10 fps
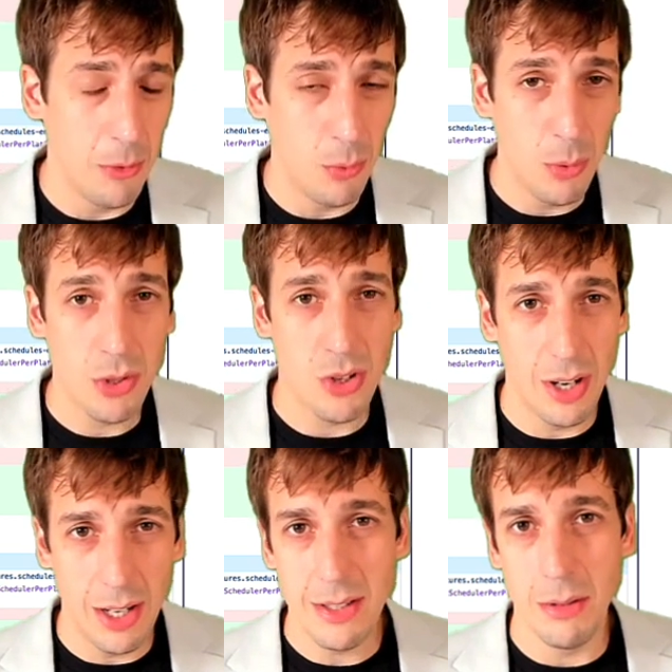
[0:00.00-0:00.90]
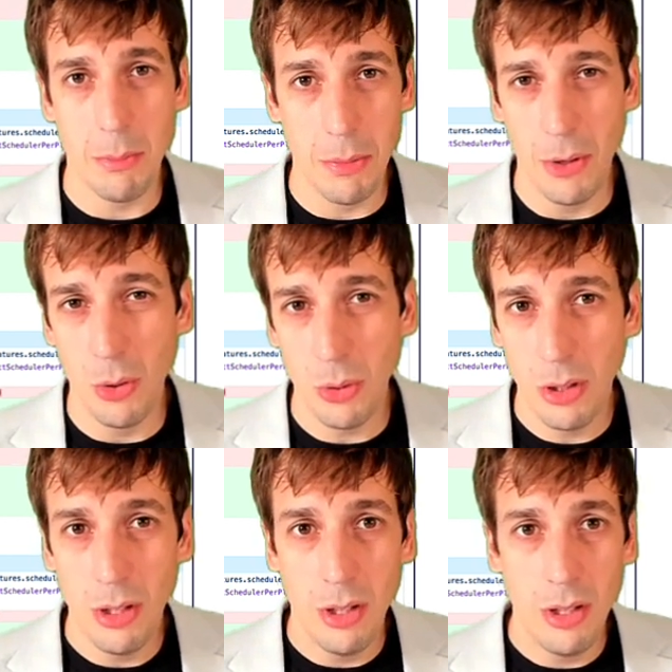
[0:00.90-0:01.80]
and we were trying to promote
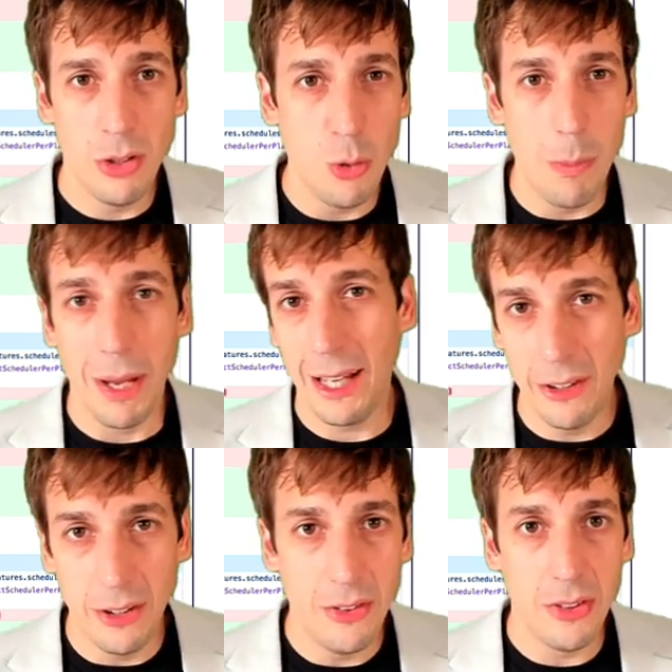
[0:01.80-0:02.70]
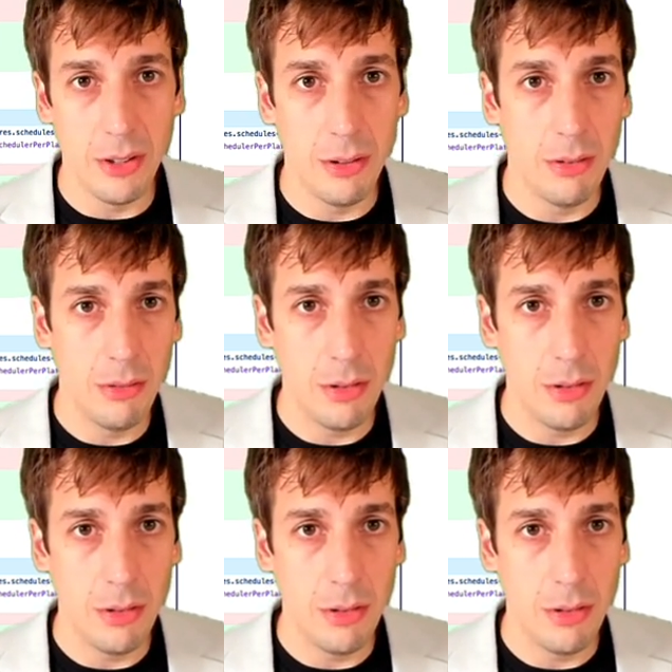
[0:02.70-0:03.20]
new patterns and